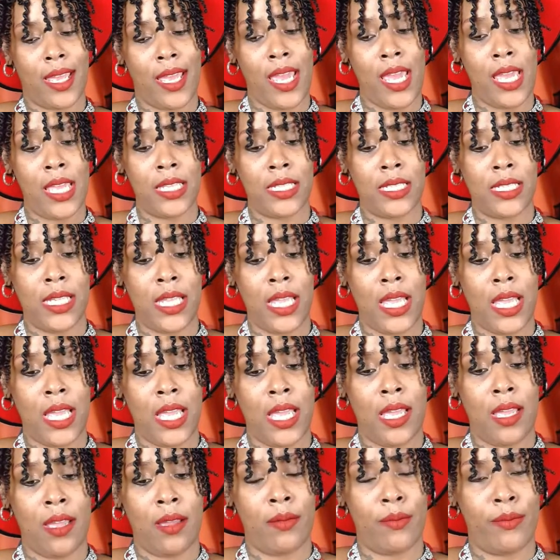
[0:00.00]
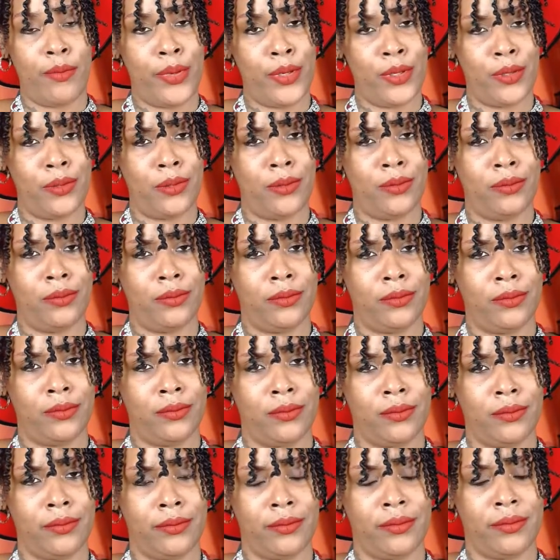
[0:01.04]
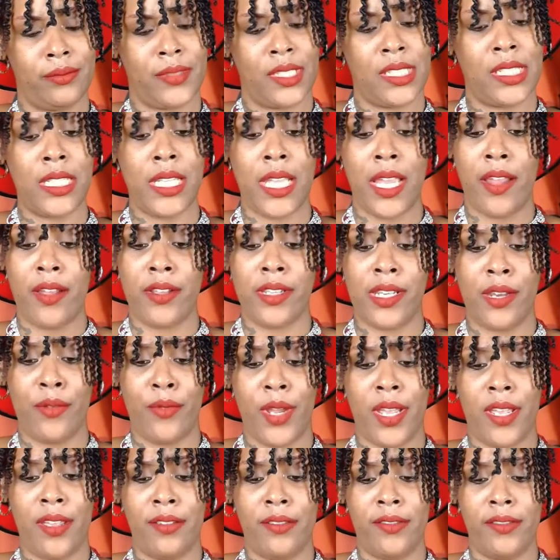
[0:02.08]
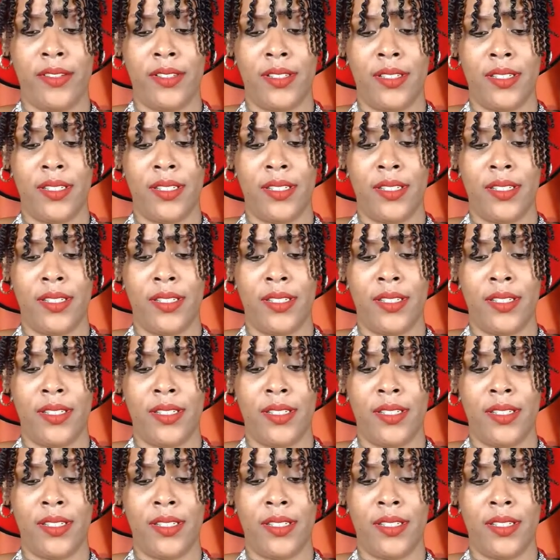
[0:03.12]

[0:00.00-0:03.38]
and said, "Boo, seriously, Reef?"